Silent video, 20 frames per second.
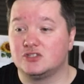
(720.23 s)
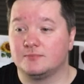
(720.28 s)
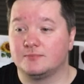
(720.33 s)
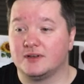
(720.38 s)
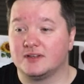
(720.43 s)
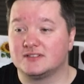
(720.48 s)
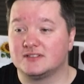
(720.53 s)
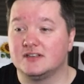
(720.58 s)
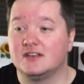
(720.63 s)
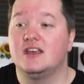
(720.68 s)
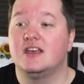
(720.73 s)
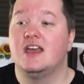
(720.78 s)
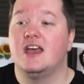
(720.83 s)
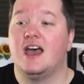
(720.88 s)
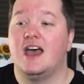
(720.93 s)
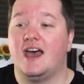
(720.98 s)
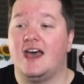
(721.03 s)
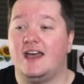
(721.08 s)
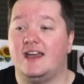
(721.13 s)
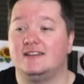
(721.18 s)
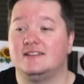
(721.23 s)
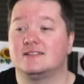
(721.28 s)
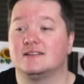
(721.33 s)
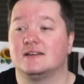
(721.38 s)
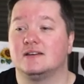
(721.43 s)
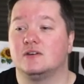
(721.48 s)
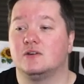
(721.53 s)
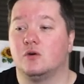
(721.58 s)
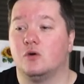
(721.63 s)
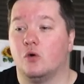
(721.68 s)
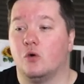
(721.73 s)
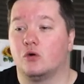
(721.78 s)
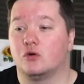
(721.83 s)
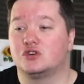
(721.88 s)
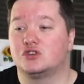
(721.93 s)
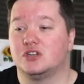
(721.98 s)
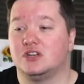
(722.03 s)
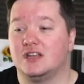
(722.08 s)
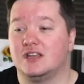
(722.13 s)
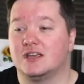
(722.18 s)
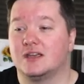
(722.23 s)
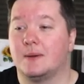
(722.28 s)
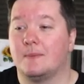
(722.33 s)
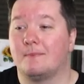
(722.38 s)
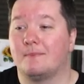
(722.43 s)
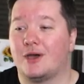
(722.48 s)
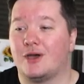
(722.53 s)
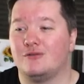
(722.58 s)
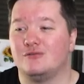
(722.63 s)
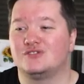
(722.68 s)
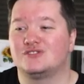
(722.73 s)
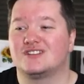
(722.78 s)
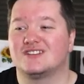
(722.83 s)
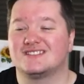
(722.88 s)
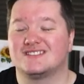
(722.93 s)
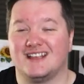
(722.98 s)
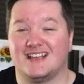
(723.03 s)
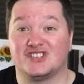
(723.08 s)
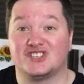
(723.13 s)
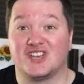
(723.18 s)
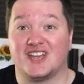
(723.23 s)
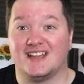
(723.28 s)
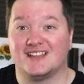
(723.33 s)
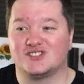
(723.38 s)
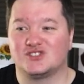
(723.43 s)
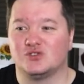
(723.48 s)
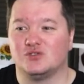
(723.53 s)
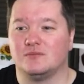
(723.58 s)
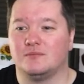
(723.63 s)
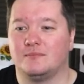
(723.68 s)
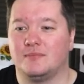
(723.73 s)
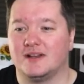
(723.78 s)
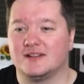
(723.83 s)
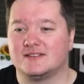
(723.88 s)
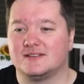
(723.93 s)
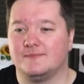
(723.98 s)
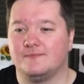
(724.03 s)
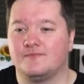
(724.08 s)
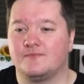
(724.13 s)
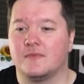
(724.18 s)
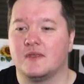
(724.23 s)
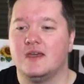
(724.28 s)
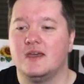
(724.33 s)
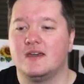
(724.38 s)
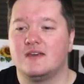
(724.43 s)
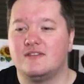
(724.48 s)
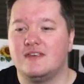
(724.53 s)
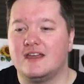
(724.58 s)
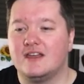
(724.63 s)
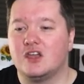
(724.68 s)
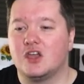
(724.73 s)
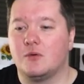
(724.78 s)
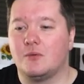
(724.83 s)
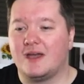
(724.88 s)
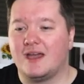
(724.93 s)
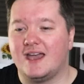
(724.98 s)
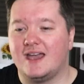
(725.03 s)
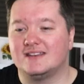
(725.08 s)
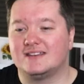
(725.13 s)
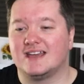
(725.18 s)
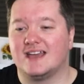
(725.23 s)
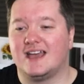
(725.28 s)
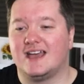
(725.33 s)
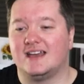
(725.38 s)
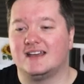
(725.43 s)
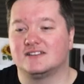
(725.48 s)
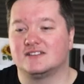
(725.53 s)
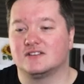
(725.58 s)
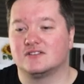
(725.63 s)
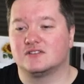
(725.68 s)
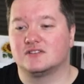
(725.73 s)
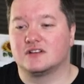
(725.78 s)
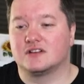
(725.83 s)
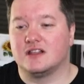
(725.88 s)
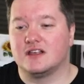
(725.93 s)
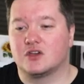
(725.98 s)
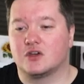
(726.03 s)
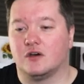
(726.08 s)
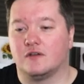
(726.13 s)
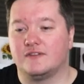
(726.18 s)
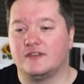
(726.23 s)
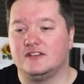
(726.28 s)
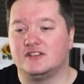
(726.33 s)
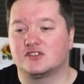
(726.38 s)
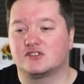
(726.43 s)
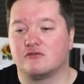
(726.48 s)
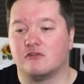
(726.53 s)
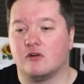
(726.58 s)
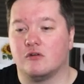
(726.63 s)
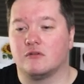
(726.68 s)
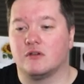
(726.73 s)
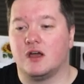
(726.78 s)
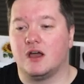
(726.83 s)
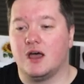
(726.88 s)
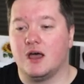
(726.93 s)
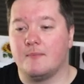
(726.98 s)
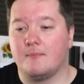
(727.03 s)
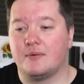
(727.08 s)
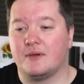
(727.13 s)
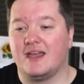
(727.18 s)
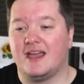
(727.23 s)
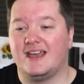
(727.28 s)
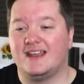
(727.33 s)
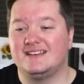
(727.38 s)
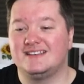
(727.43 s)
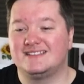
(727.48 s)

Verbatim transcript: button and auctioning post slash cancel button. Then go ahead and click on the scroll up and